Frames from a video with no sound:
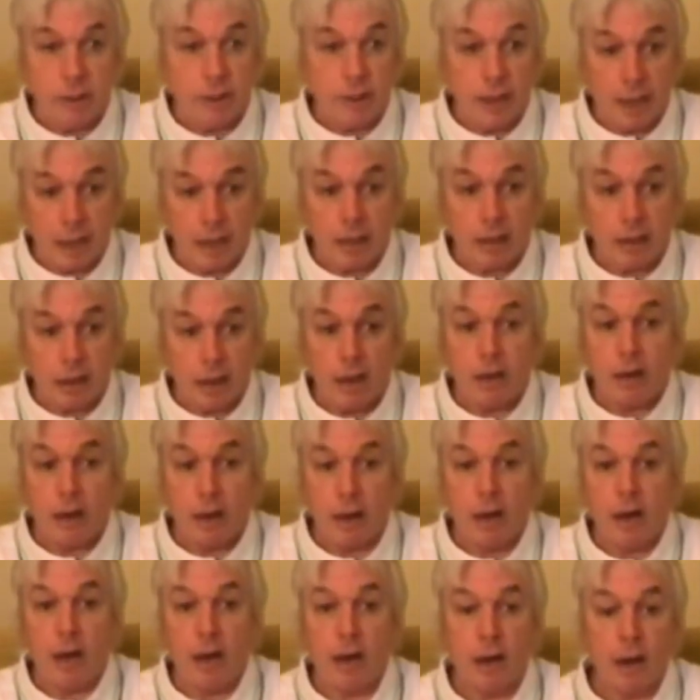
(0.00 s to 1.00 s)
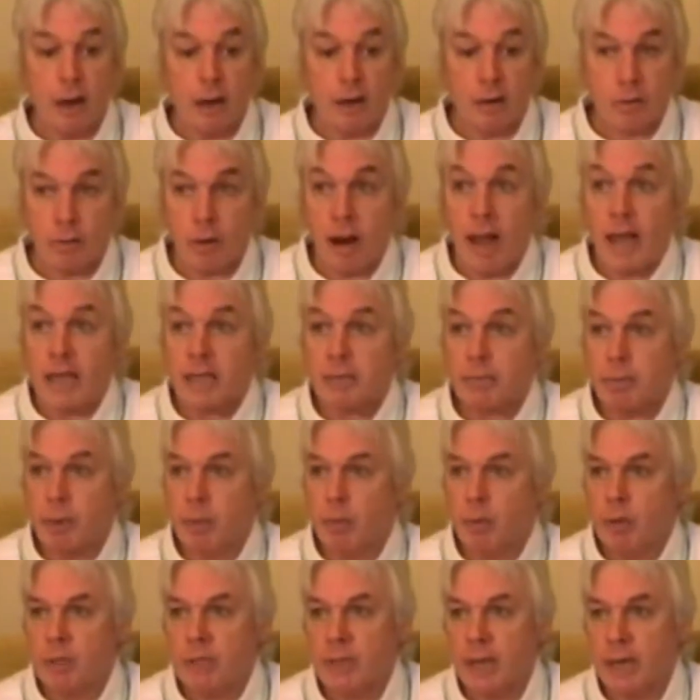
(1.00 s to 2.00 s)
get a grasp
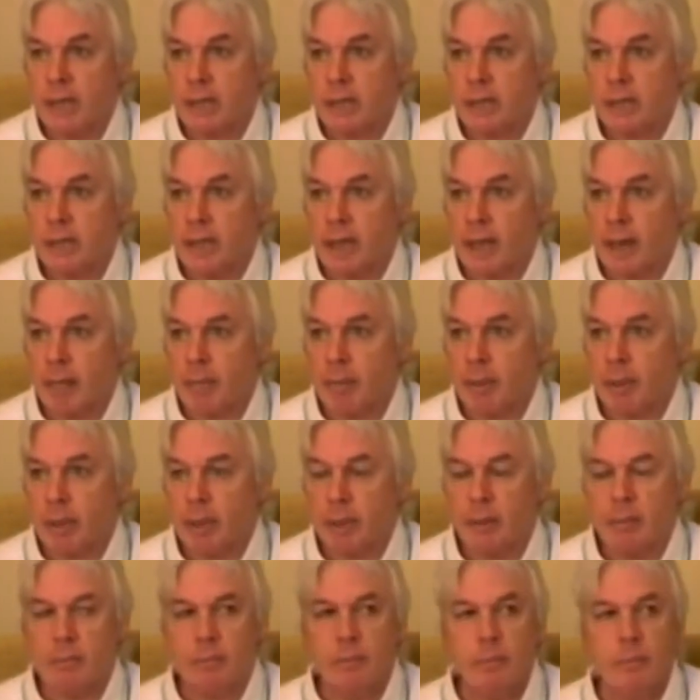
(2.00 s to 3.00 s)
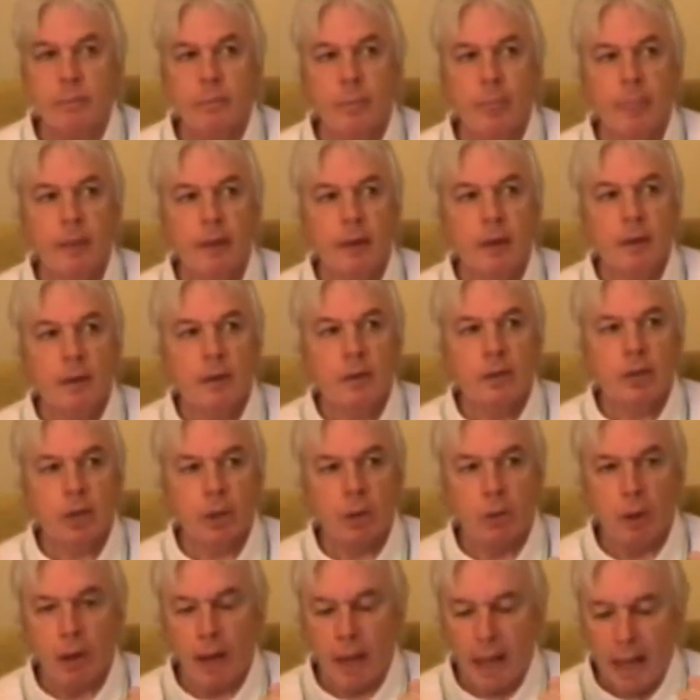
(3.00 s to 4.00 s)
on what's actually happening.
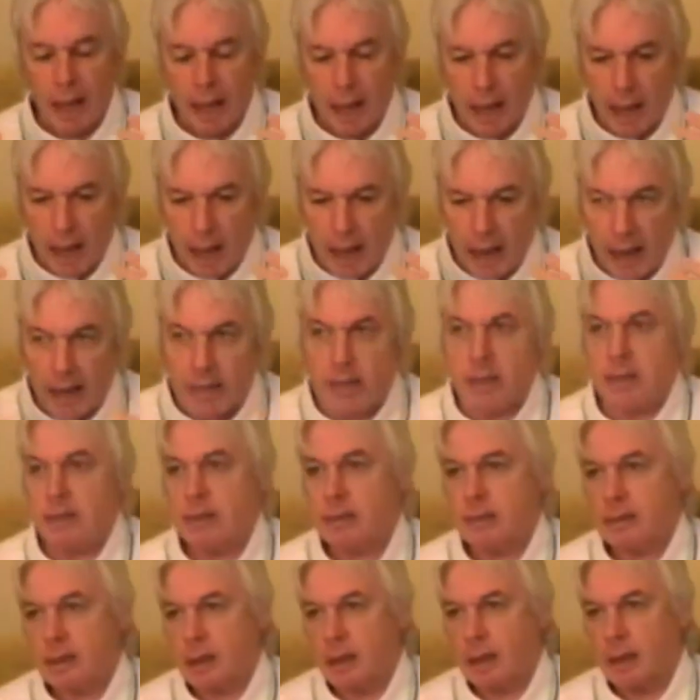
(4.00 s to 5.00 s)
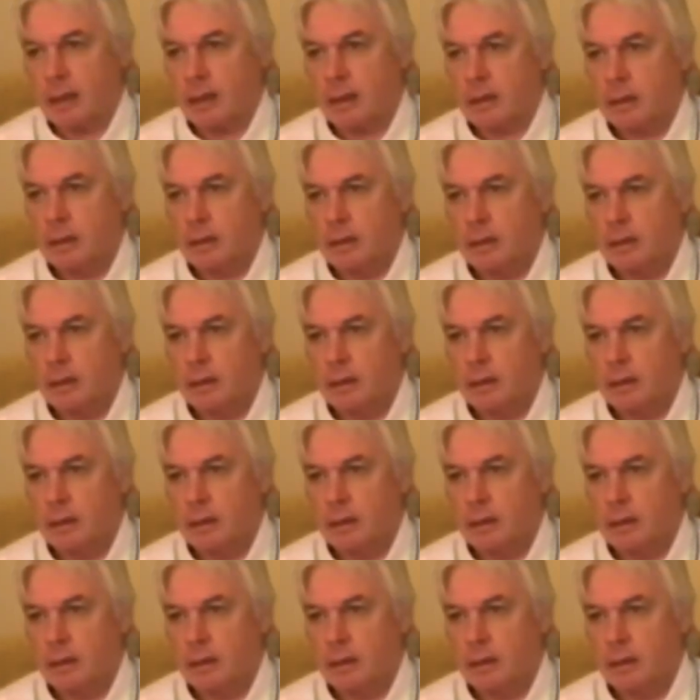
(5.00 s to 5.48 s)
So anything